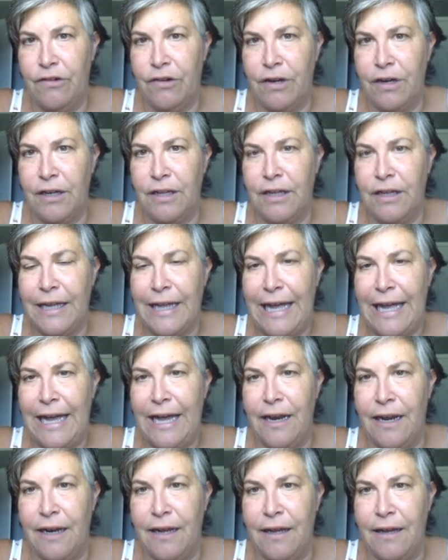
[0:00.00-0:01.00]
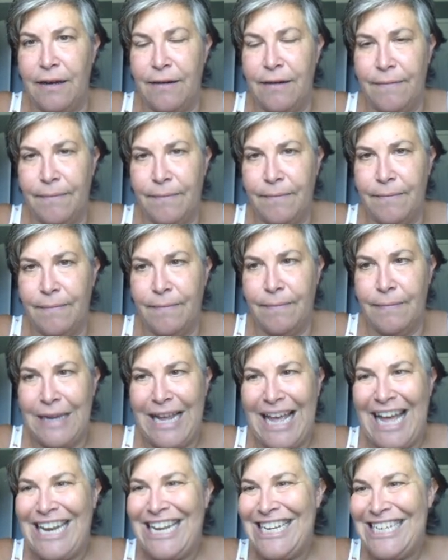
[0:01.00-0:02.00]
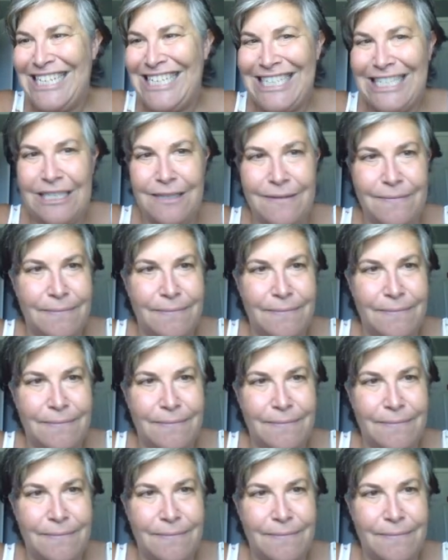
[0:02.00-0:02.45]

You're going to click Edit it. Edit.